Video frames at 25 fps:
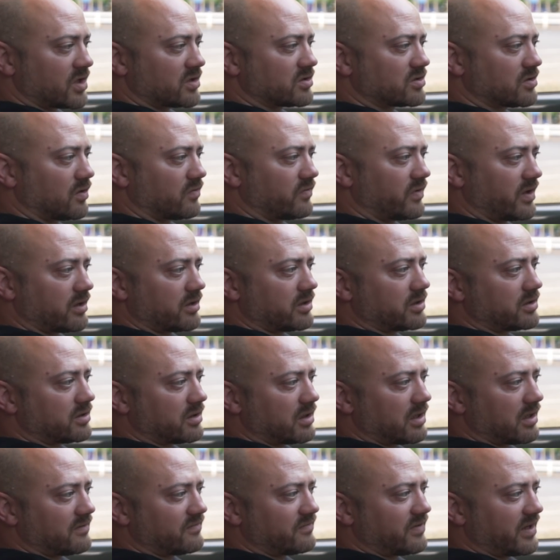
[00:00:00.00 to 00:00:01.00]
So a very
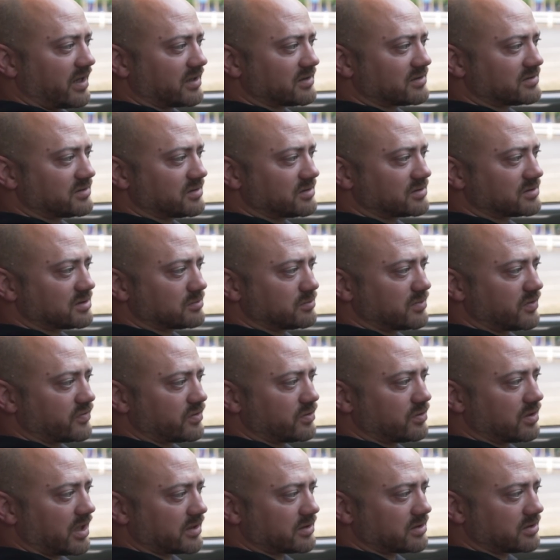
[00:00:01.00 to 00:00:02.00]
advanced system
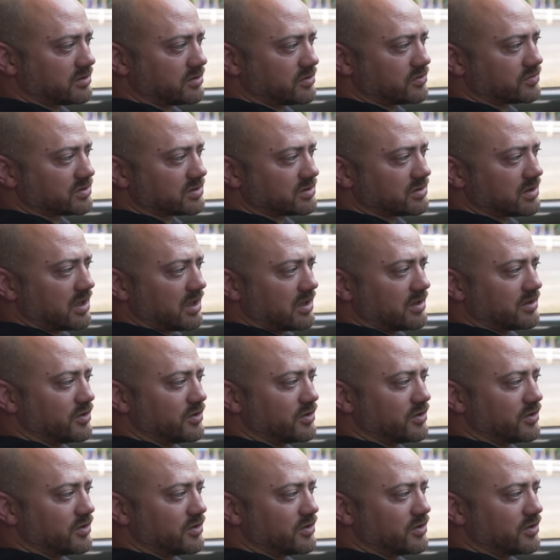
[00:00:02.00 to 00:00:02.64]
if you'd like to use it.